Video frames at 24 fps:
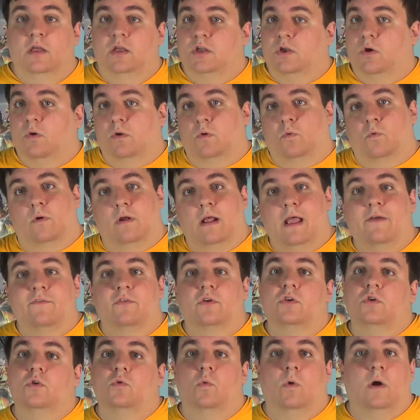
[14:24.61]
going wherever
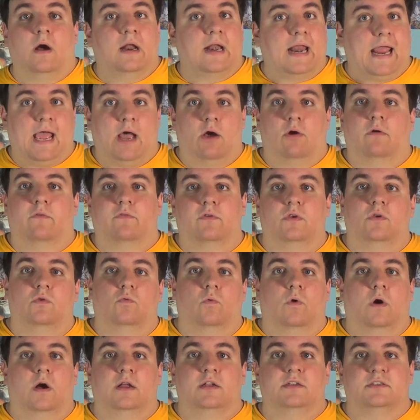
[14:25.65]
you want, however you
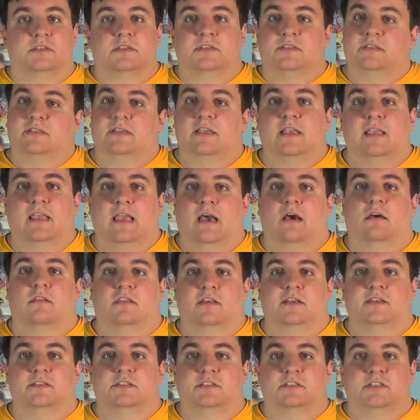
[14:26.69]
want, and just seeing how
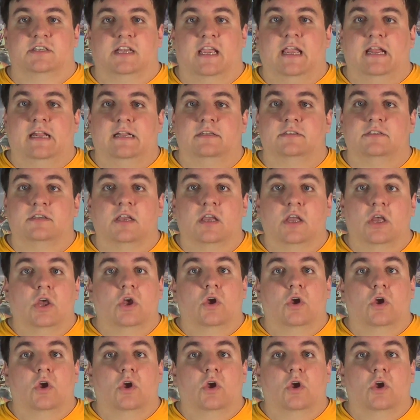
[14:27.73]
things changed,